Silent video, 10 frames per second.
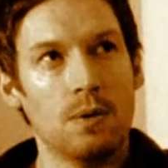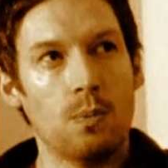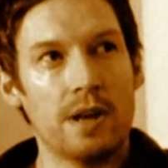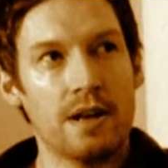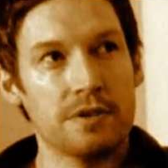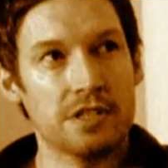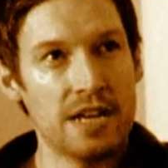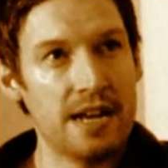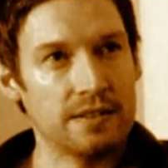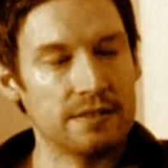when I was
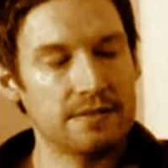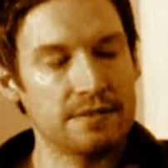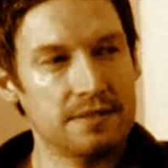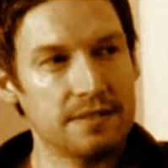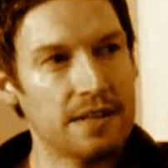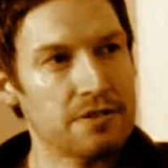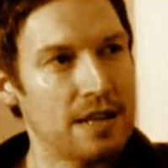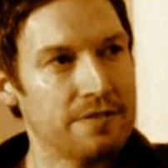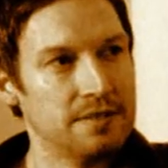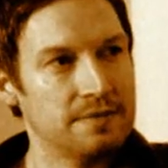10, 10 or
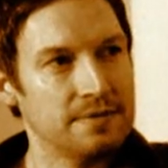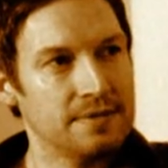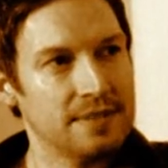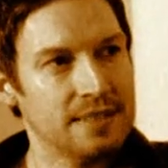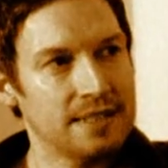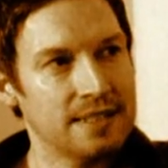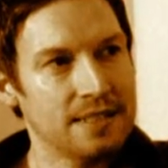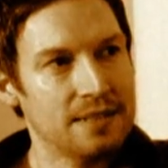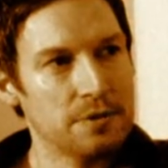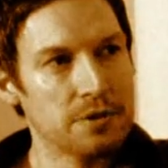11
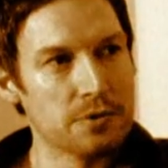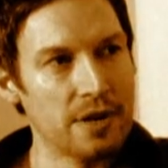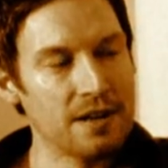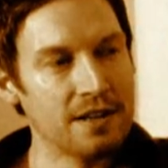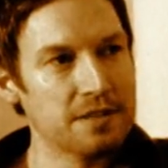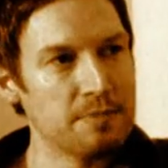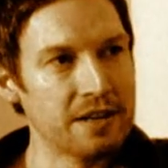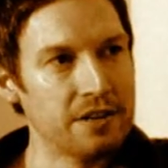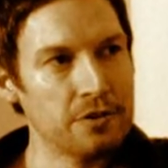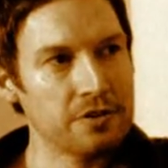just quite early to
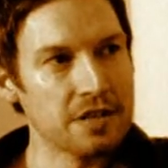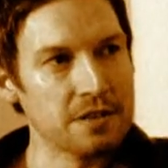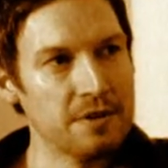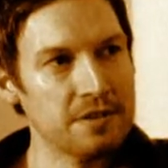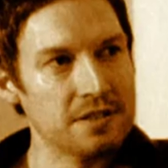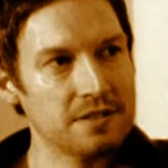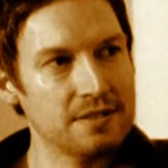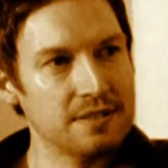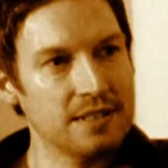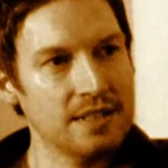paint in oils, I suppose. Mm.